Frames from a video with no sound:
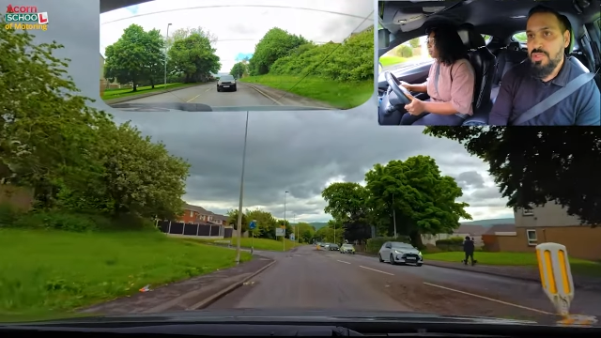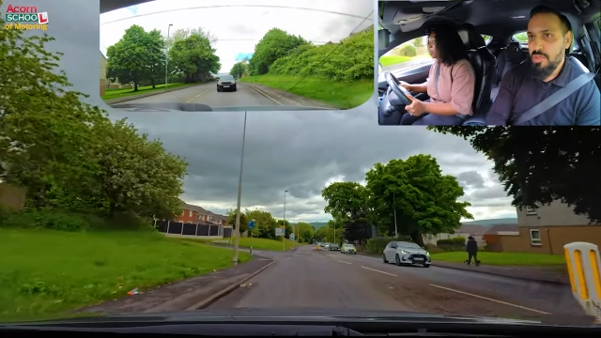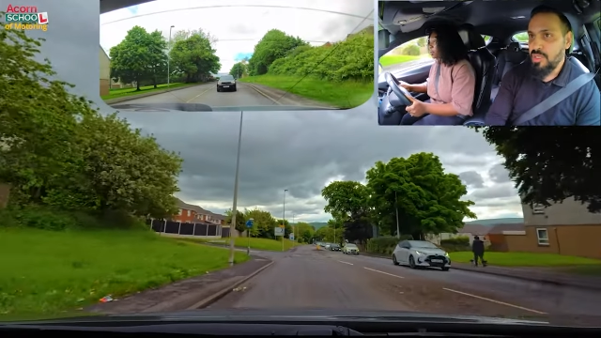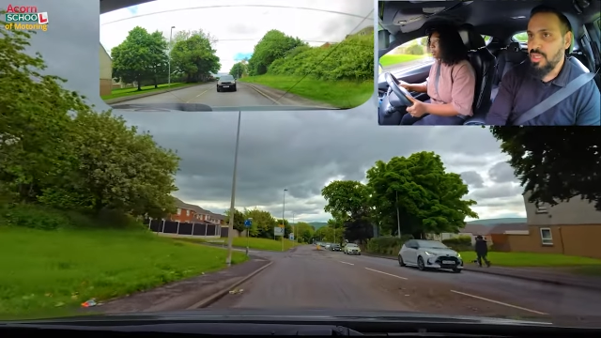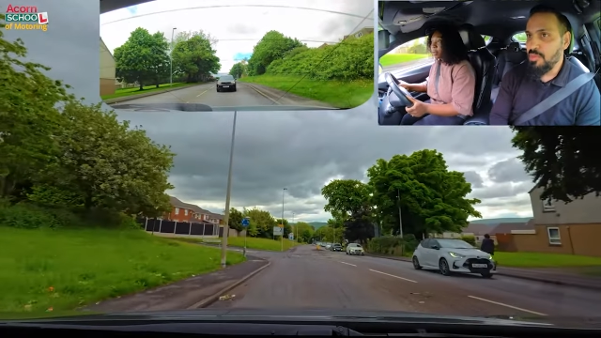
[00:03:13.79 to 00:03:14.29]

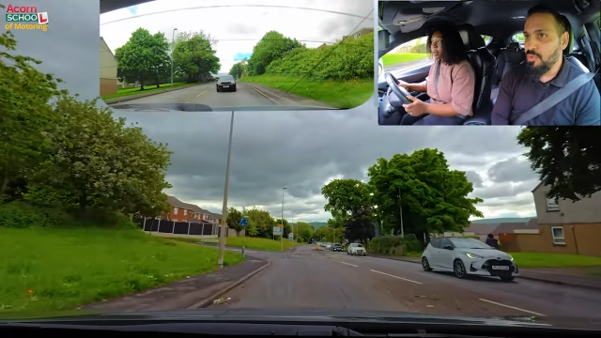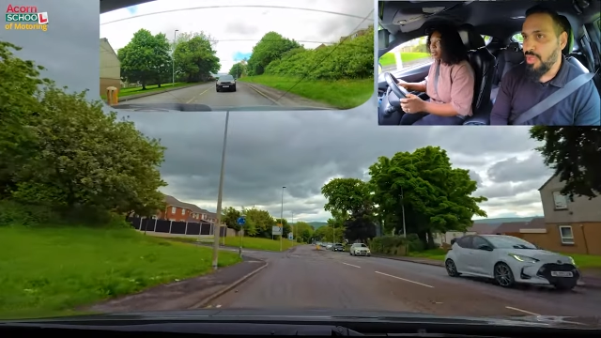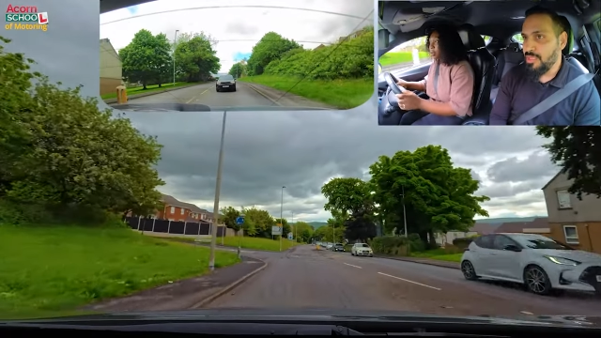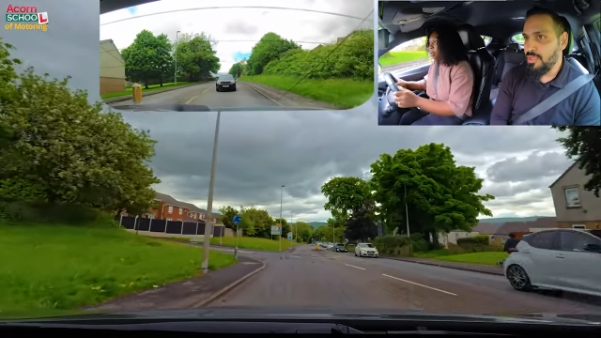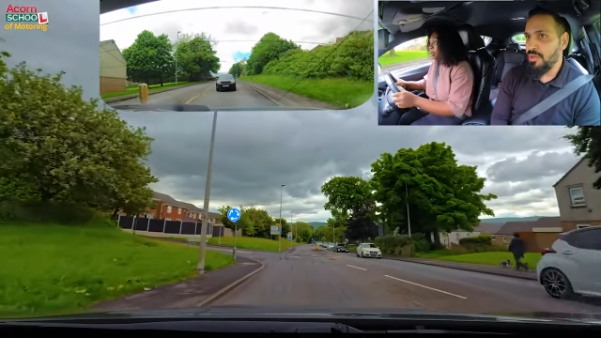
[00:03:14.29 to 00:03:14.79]
So keep
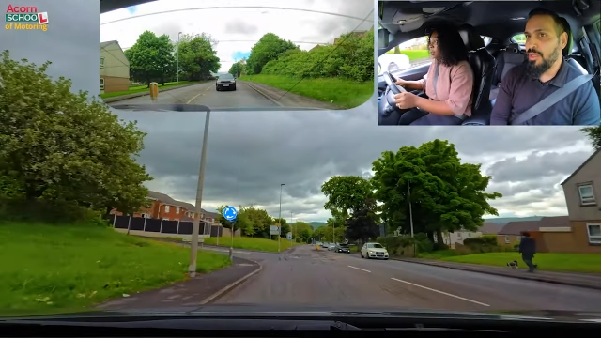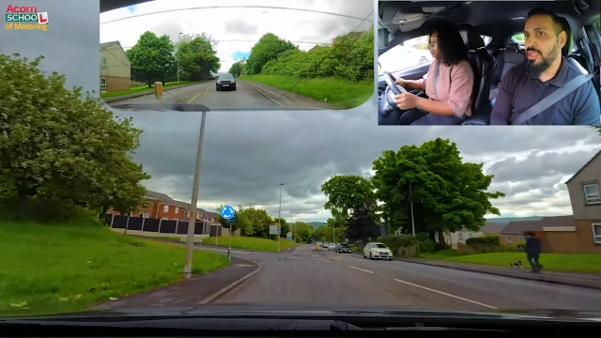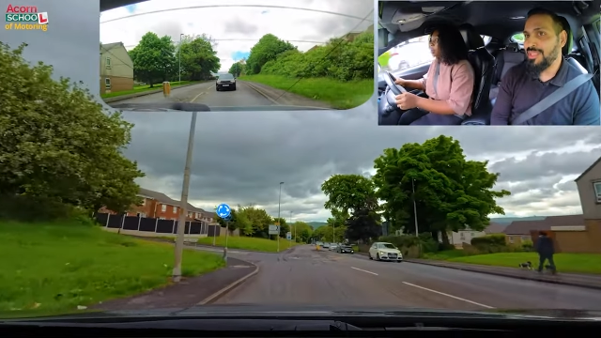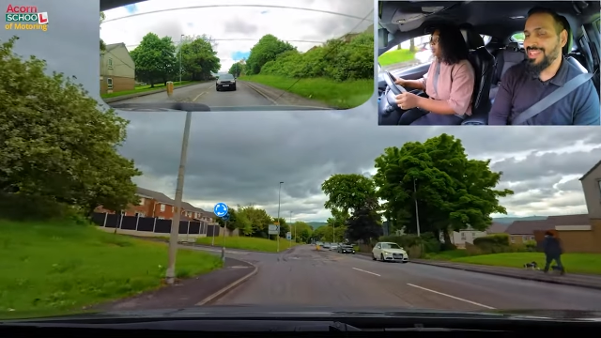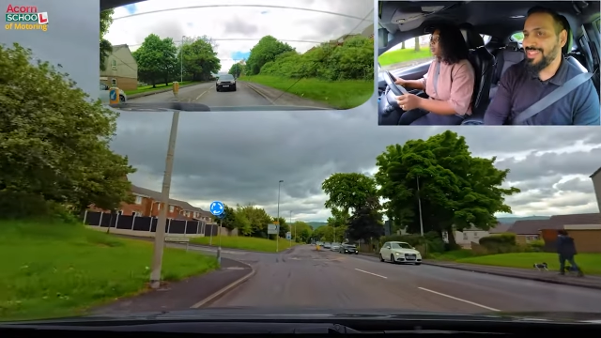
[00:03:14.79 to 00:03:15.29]
going
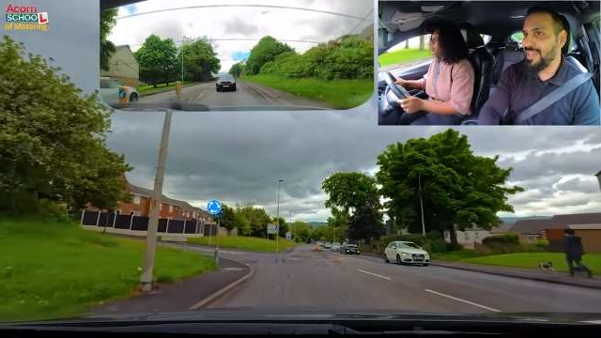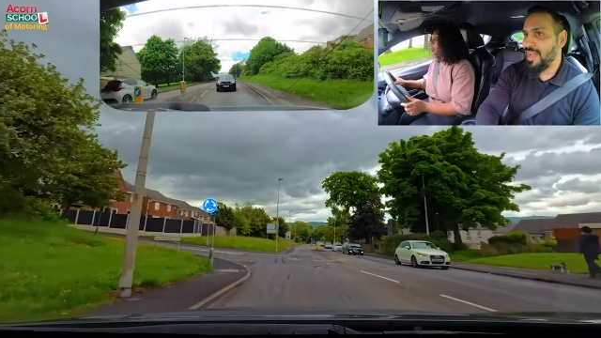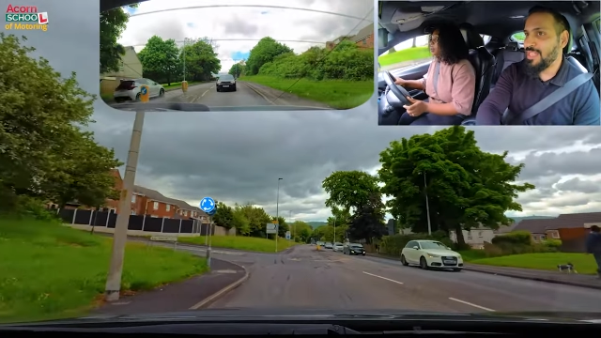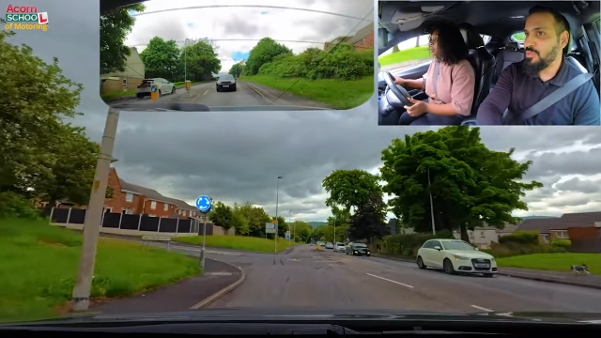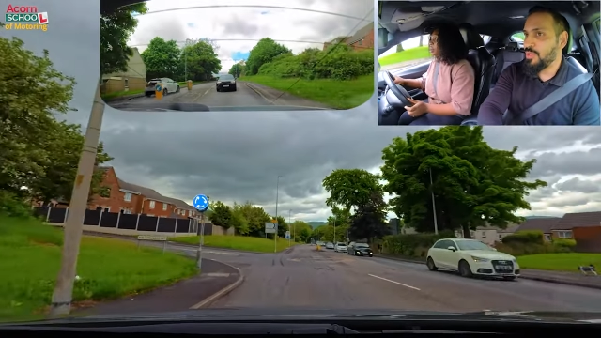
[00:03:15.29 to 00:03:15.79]
slowly. Just
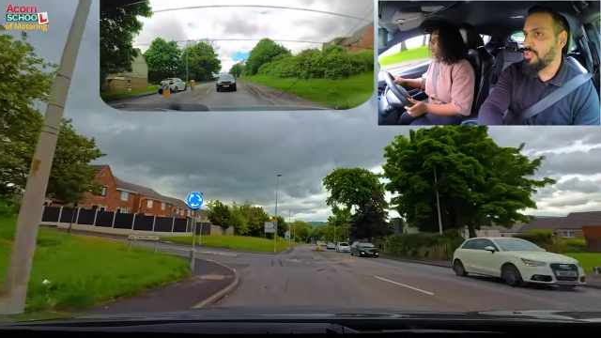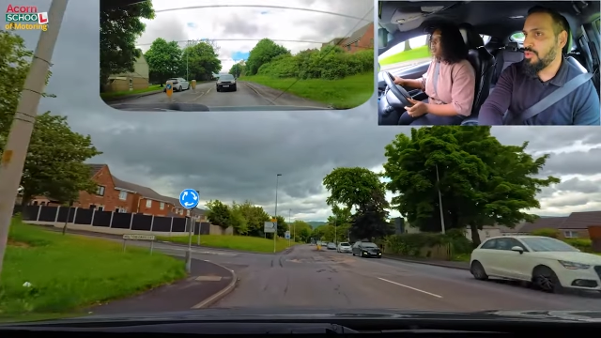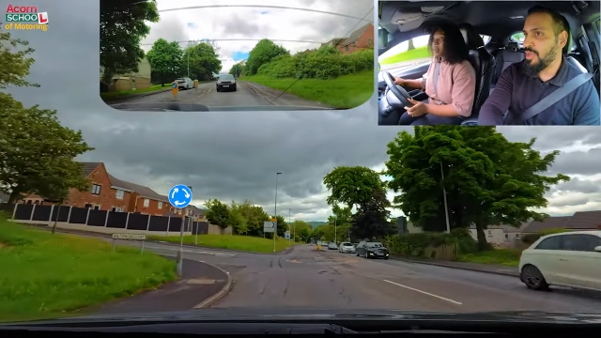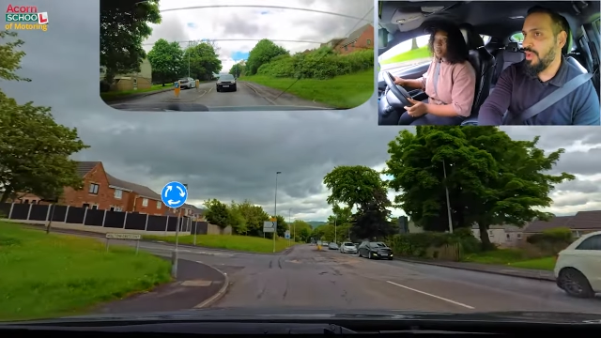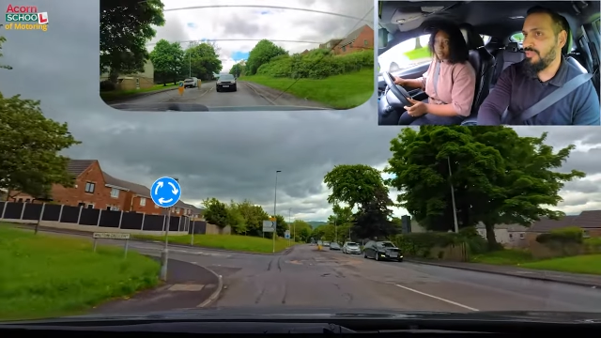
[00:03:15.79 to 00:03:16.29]
glance once
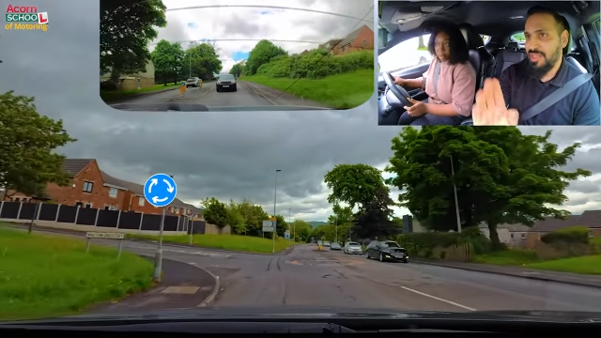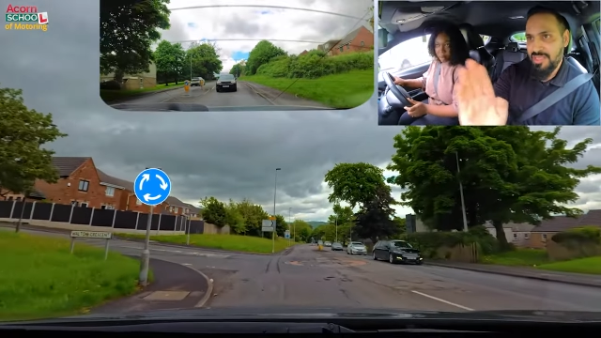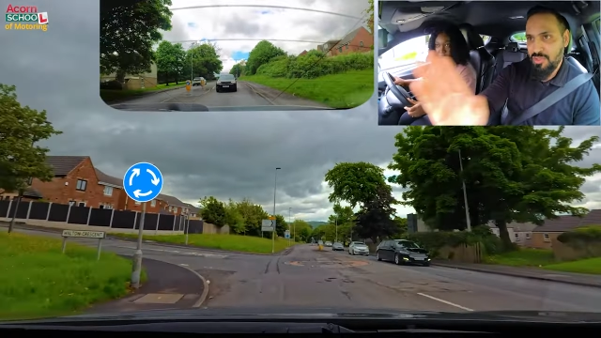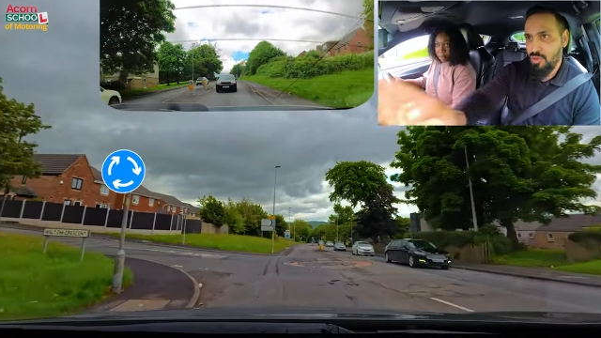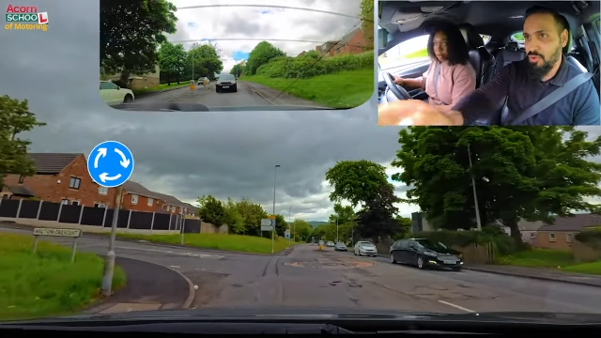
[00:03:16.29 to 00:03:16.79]
you're left
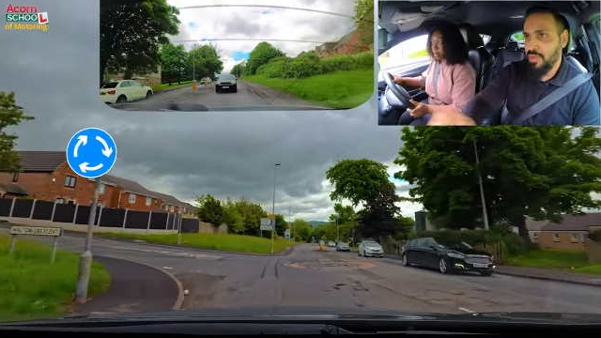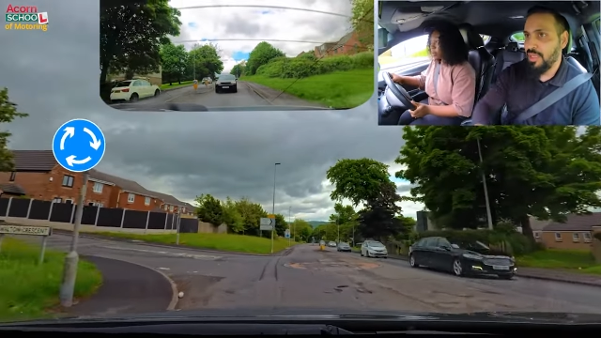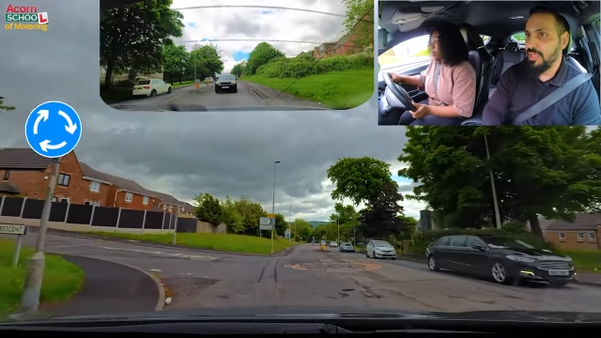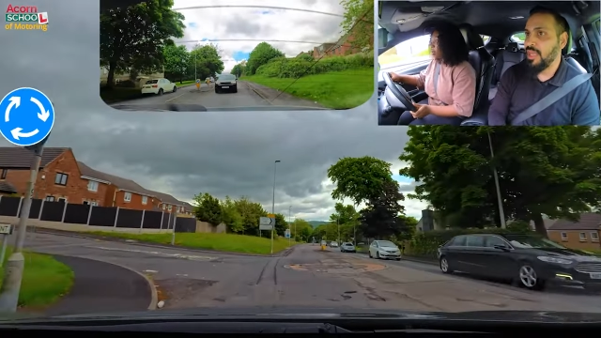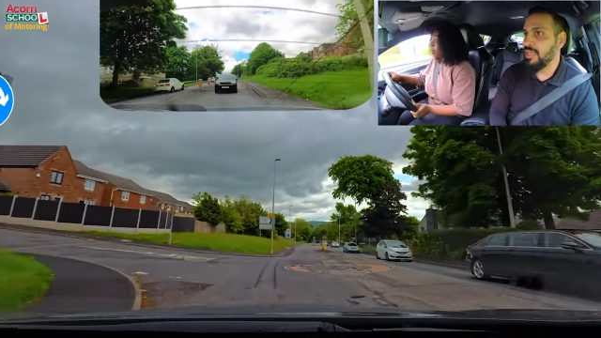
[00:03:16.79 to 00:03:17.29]
and just go
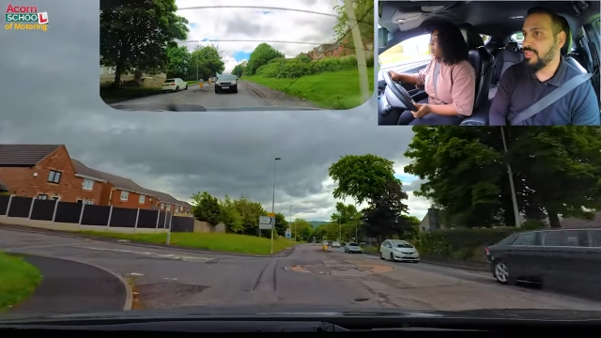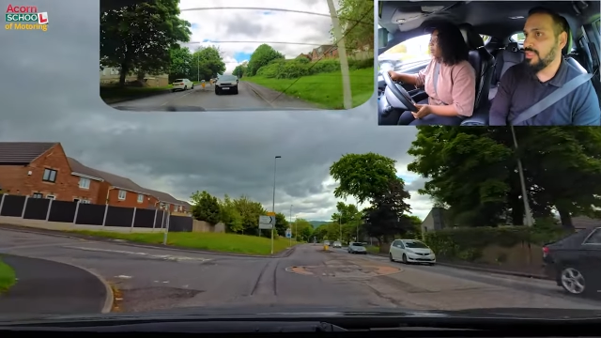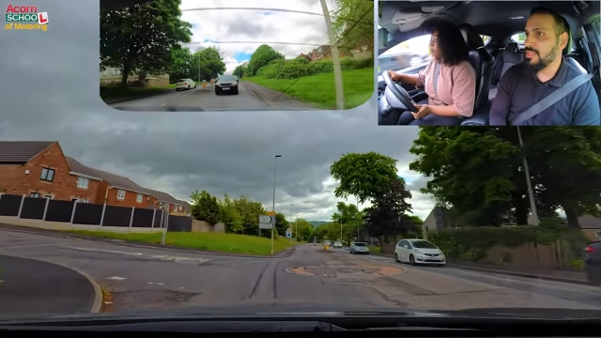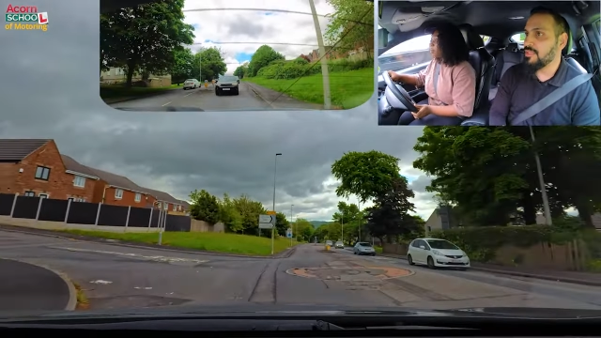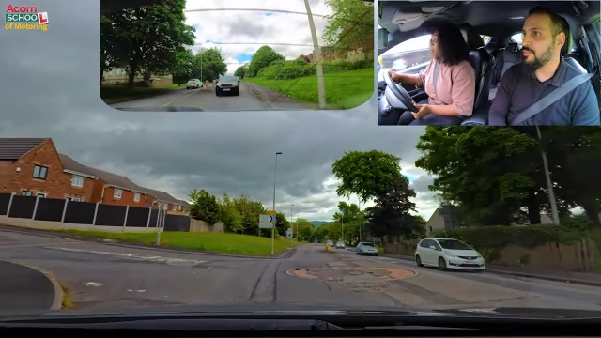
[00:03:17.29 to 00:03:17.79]
quickly.
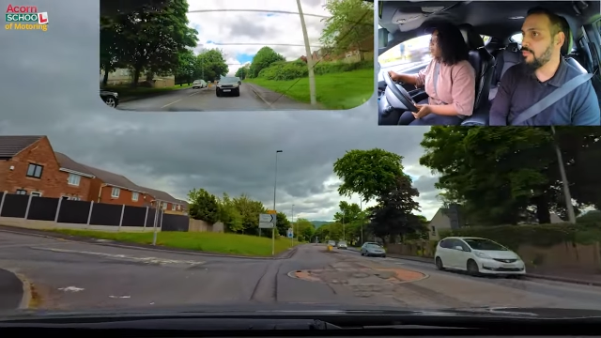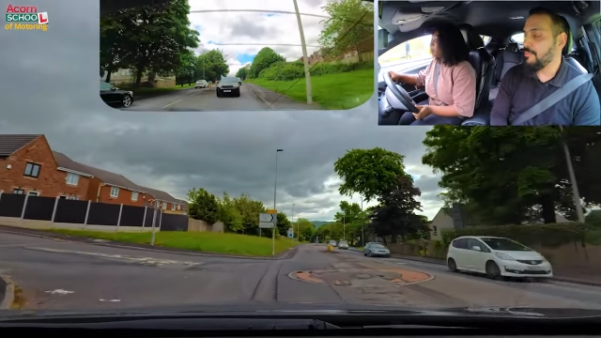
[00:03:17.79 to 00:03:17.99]
That's it.